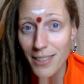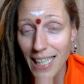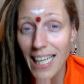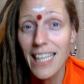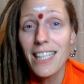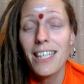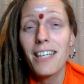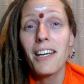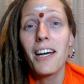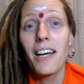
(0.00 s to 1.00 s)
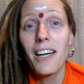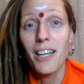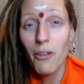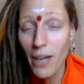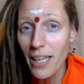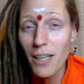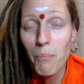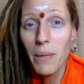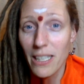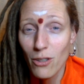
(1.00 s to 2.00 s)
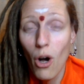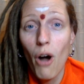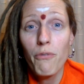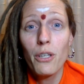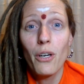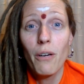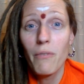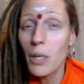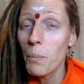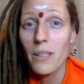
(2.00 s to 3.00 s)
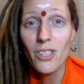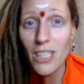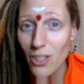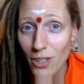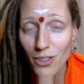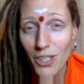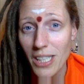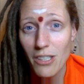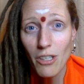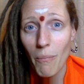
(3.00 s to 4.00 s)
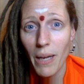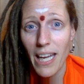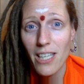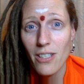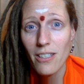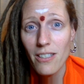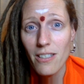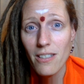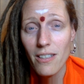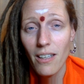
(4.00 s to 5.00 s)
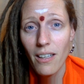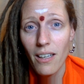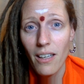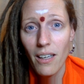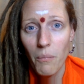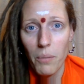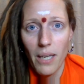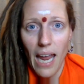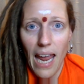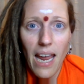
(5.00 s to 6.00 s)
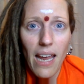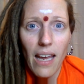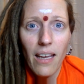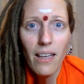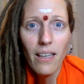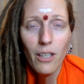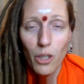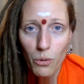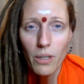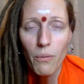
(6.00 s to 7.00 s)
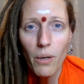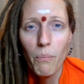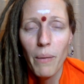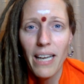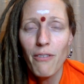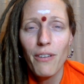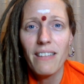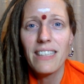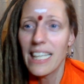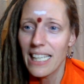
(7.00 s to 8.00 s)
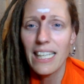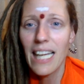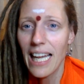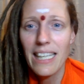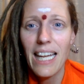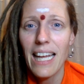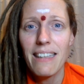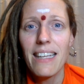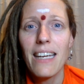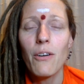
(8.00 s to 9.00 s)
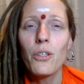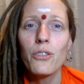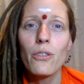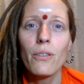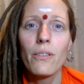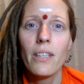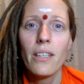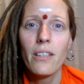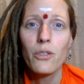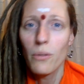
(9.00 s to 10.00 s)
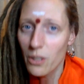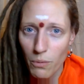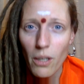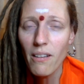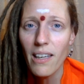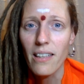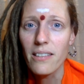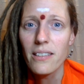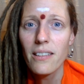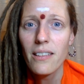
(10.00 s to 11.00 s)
take quite a bit of your will persistence in some cases, but hey, you are the one benefiting and they also. So it's worth it.